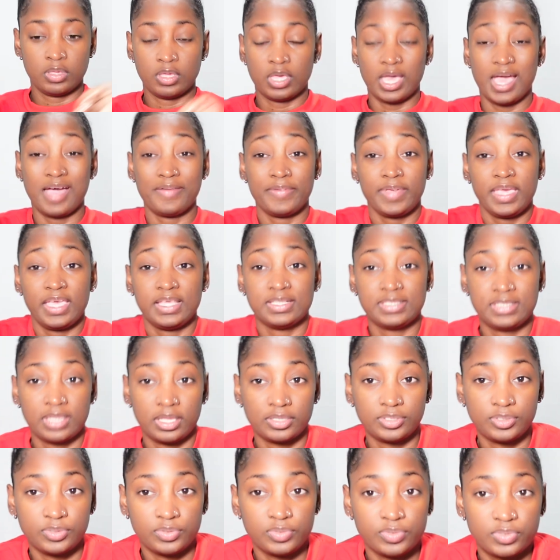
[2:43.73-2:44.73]
I have 8
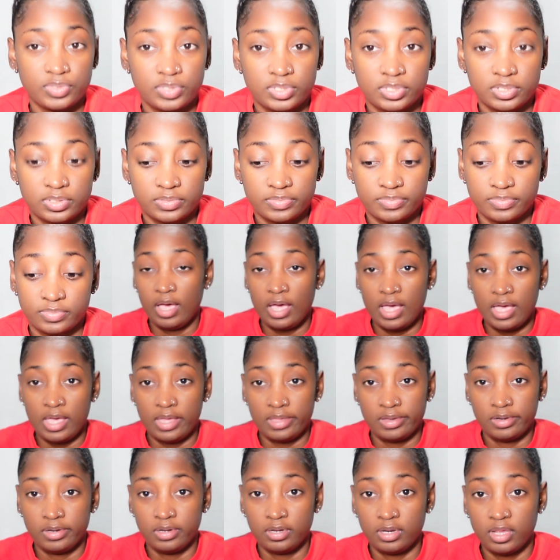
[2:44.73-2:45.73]
tattoos
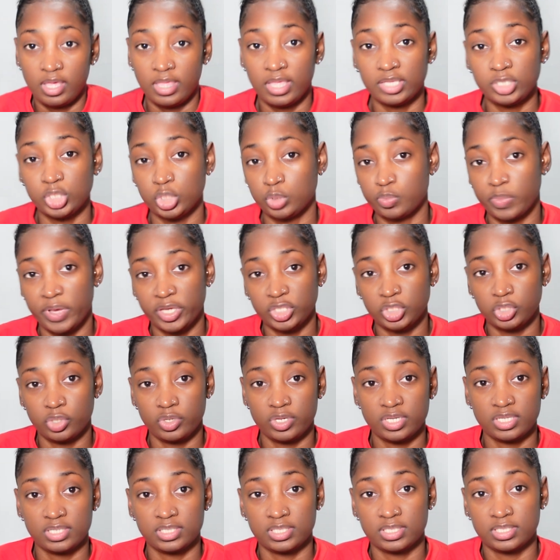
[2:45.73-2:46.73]
and that's just my
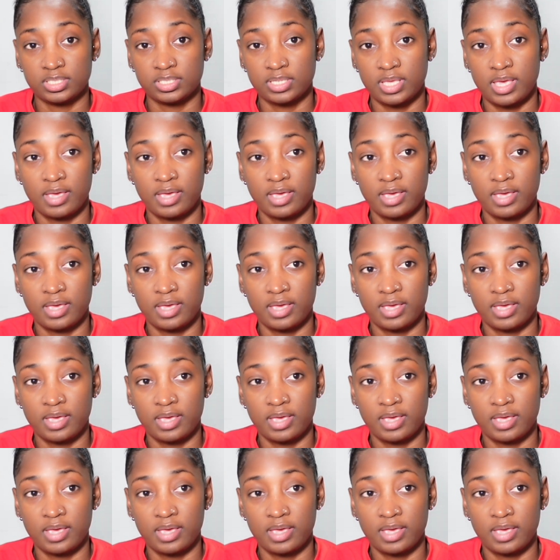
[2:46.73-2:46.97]
choice.